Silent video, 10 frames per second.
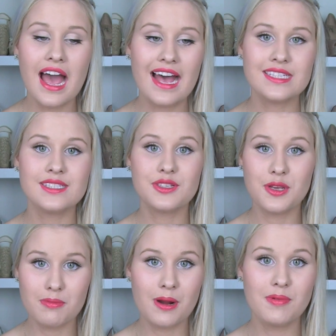As
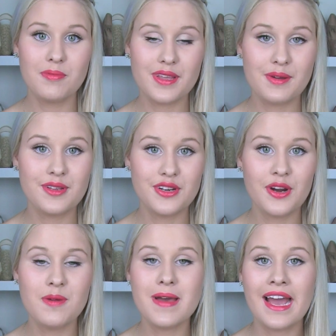you probably would
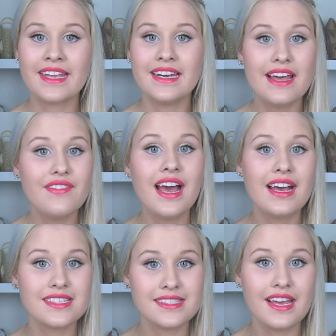know, MAC never
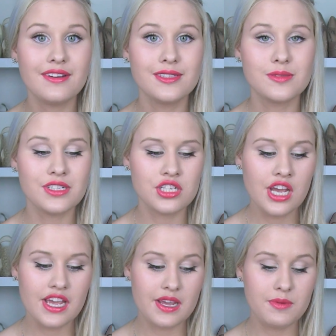has sales, which
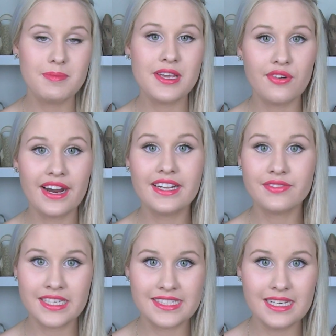it would be great
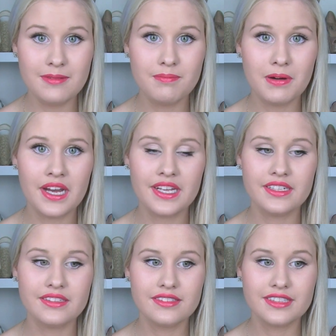if they did, but
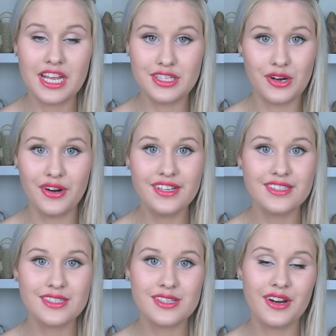they
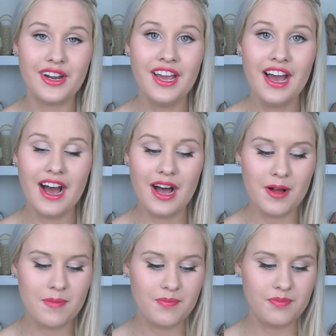don't. So
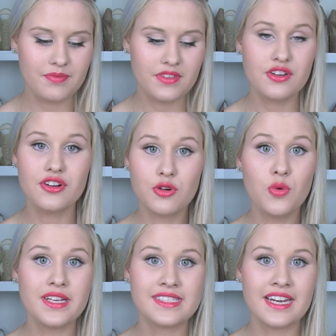you're
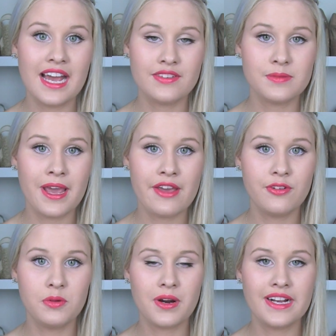always going to have to pay
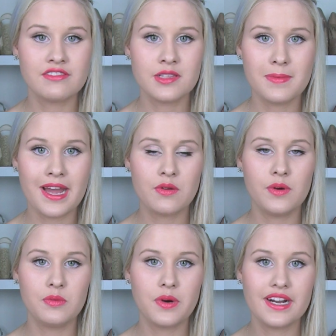full price for the MAC
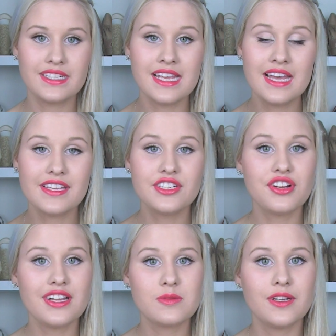one, whereas the
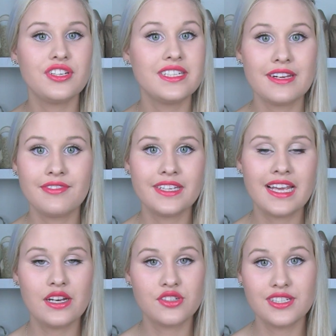Australis one you can definitely
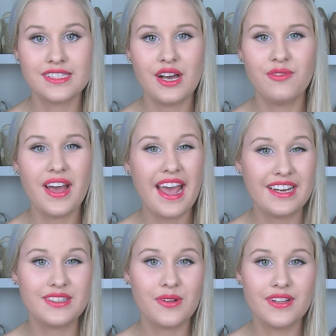catch on a sale for
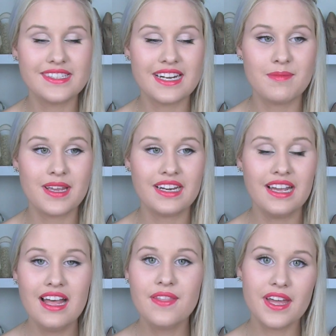$8, and I
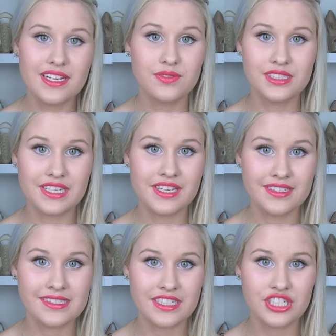mean that is
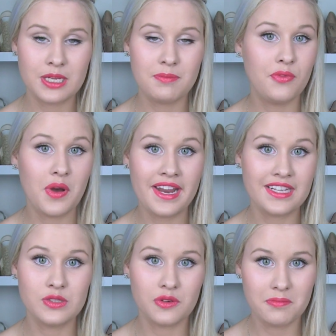ridiculously cheap for
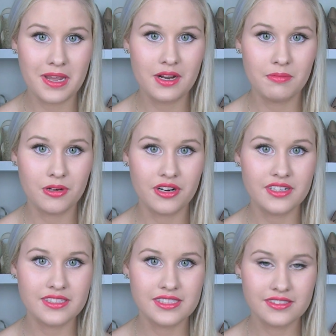any sort of makeup
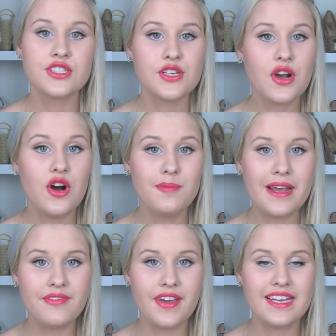product. So on
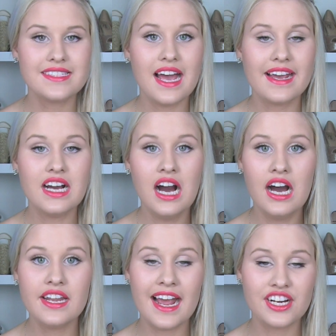my face I
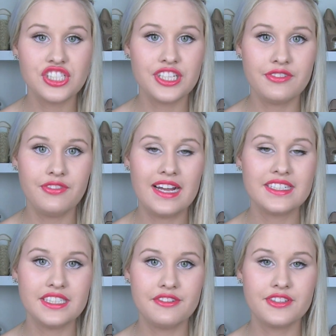can't actually find
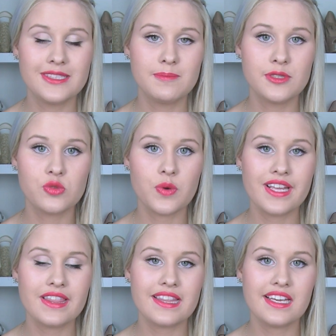a difference
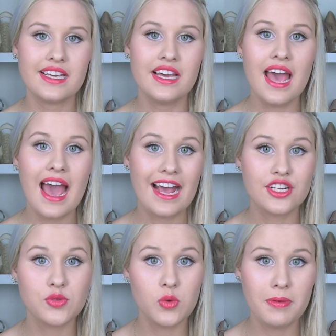between the
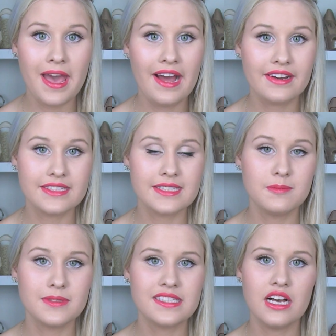actual powders
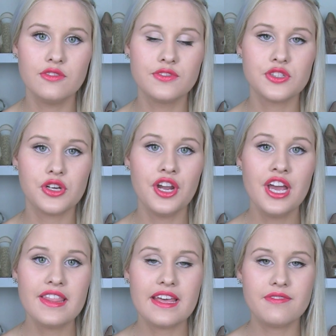themselves, so
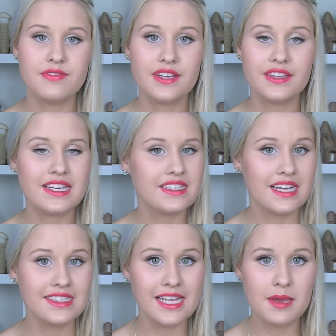they feel the
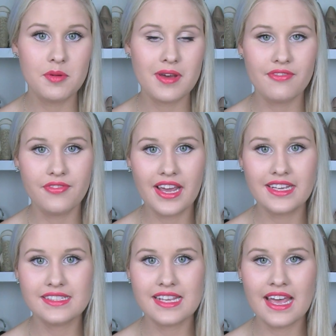exact same on my
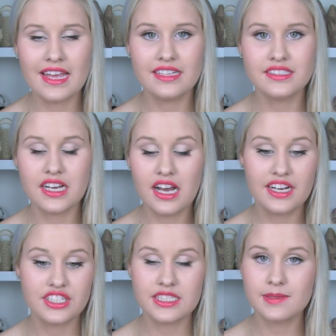face, and
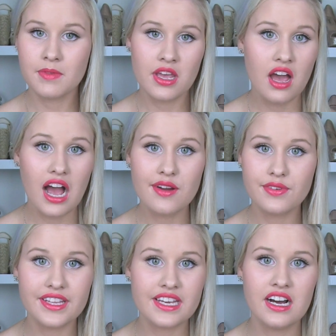I
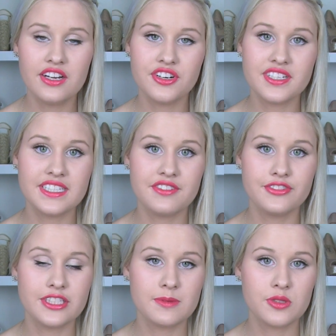really can't notice the
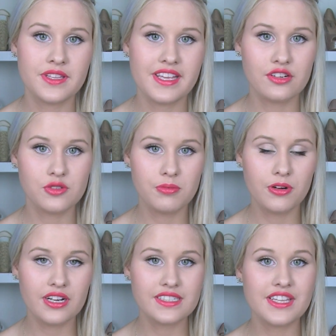difference between the actual
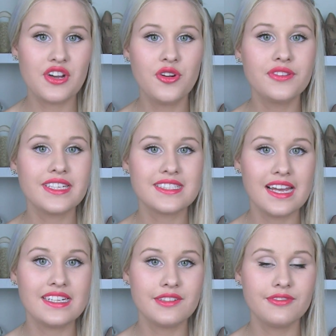product. The only
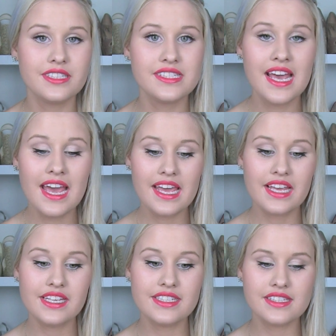slight difference
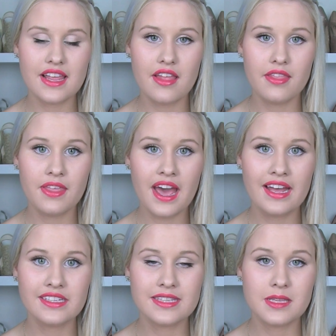is
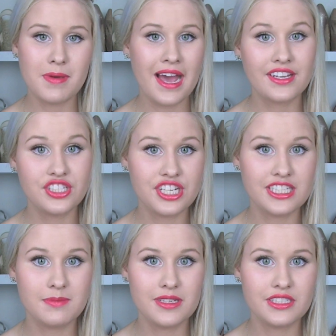that the packaging
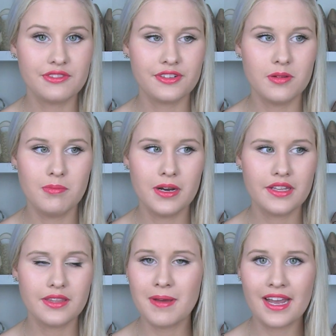is a bit different,
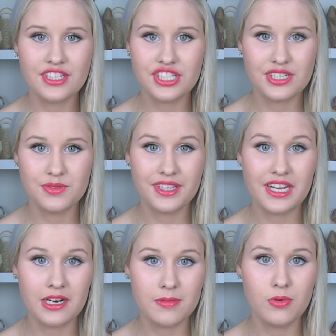but the packaging is really
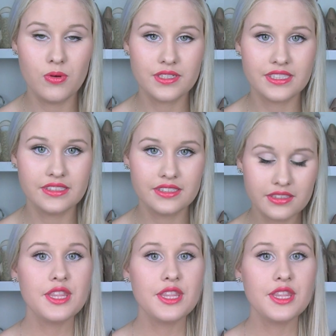unimportant.